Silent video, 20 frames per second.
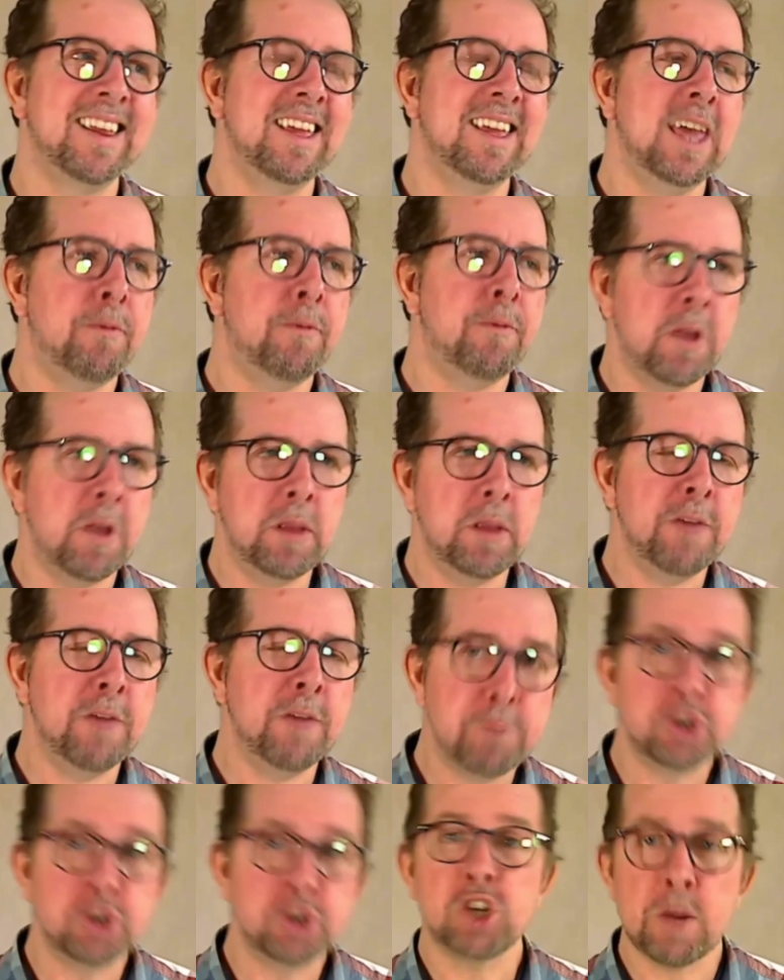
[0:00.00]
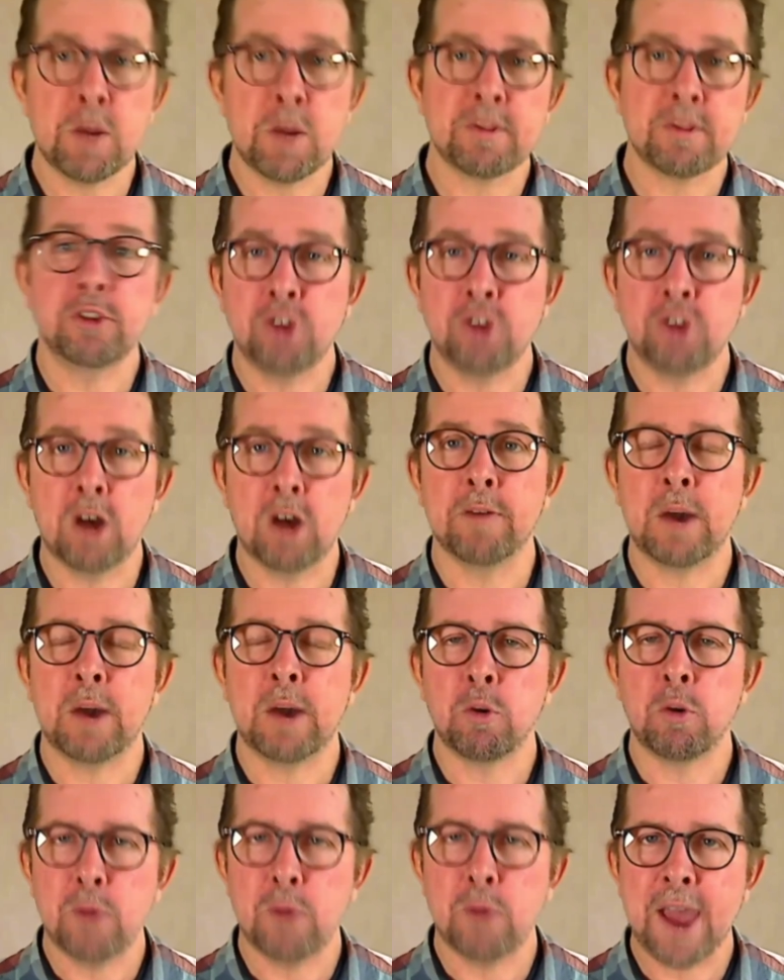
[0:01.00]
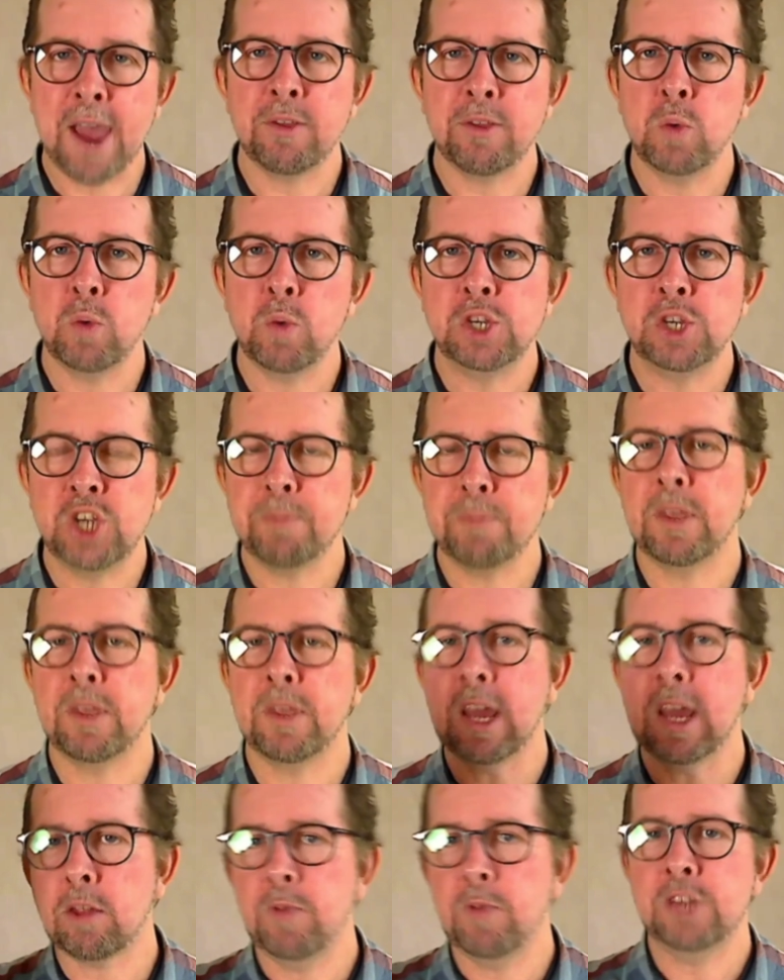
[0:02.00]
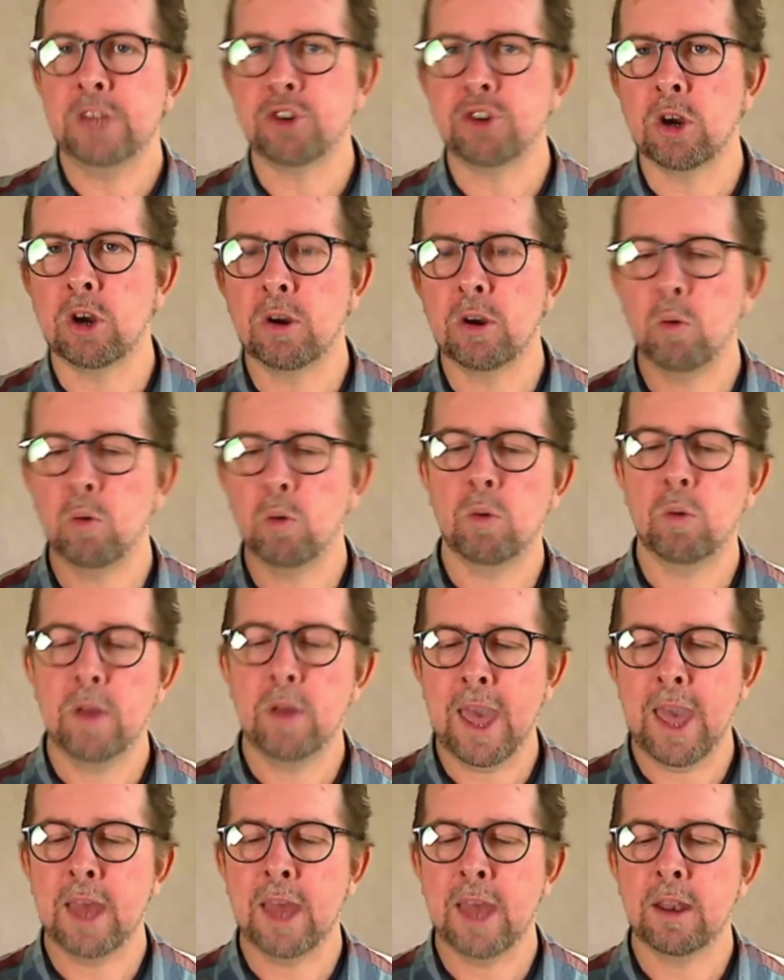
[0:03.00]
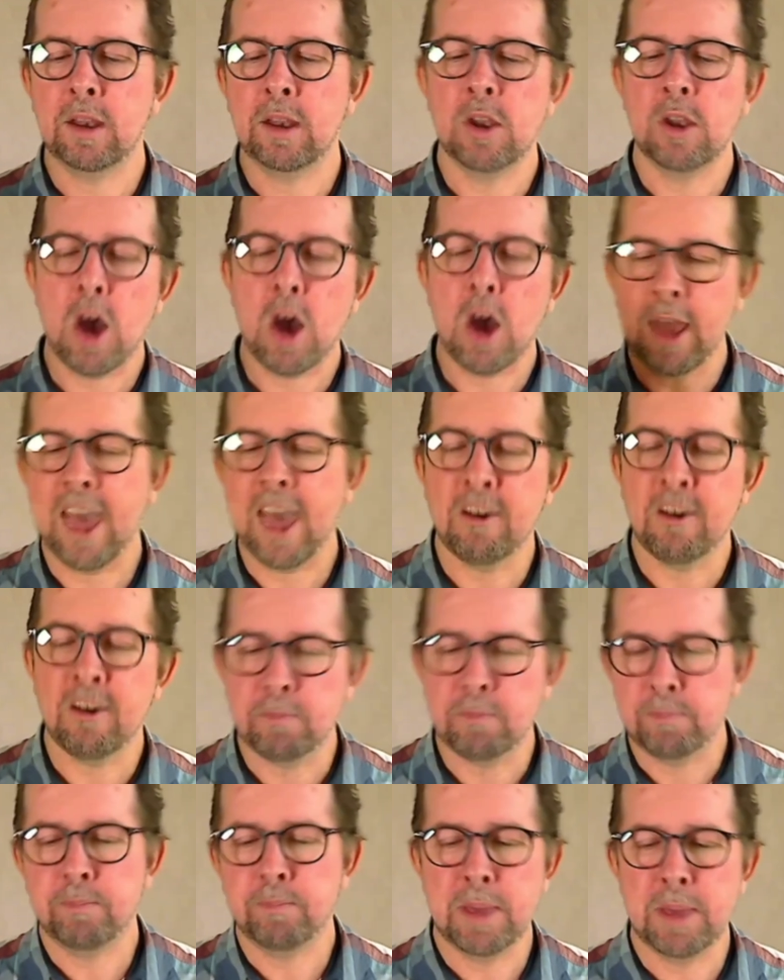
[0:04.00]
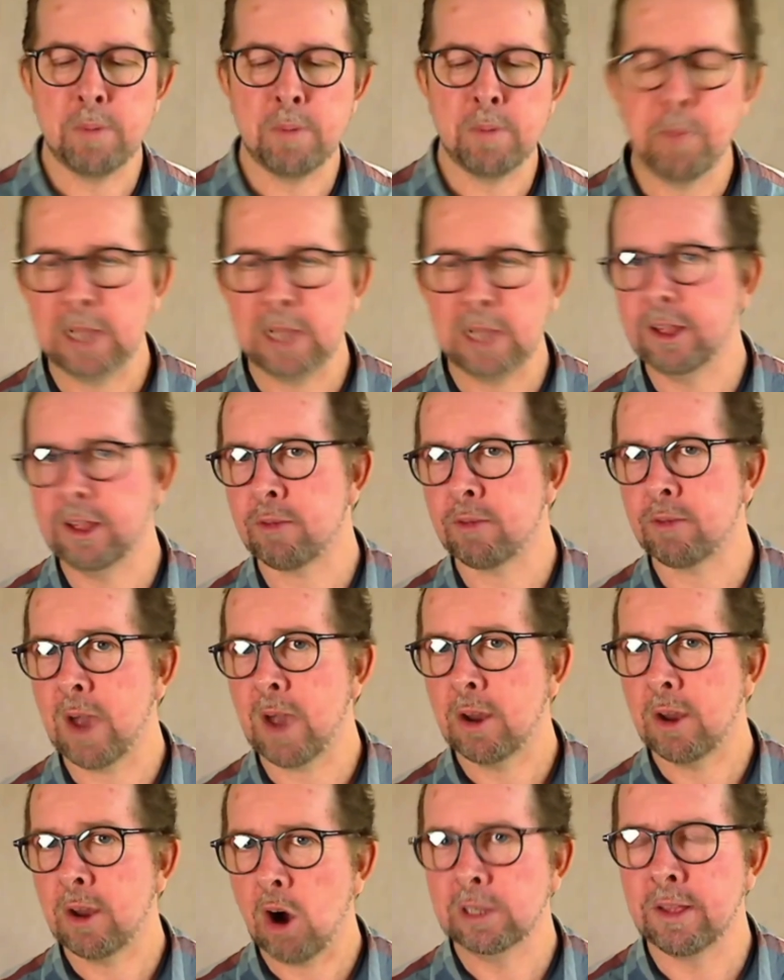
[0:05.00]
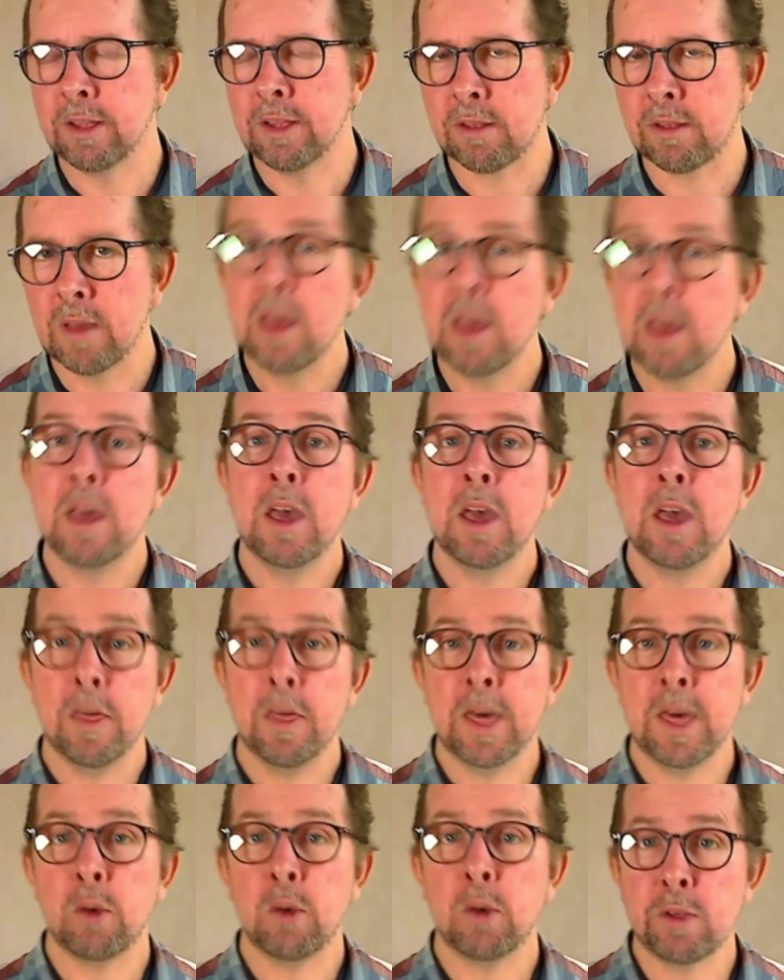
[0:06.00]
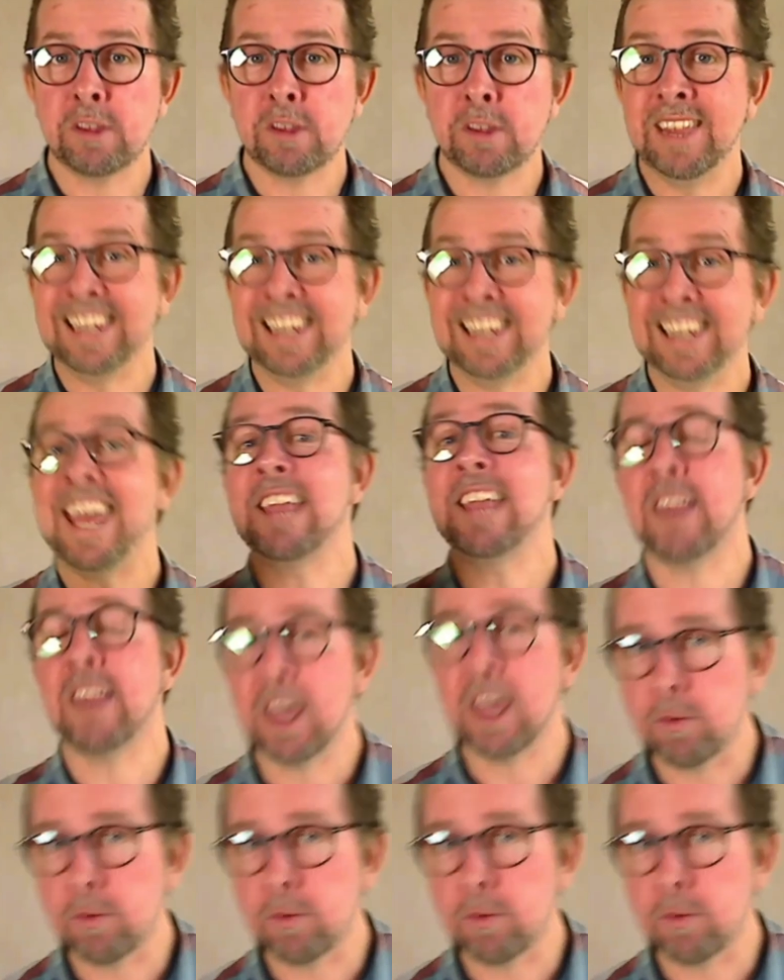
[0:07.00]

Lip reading: if push comes to shove, I would rather we ship the next feature and not have baby piglins ride hoglins than risk delaying the next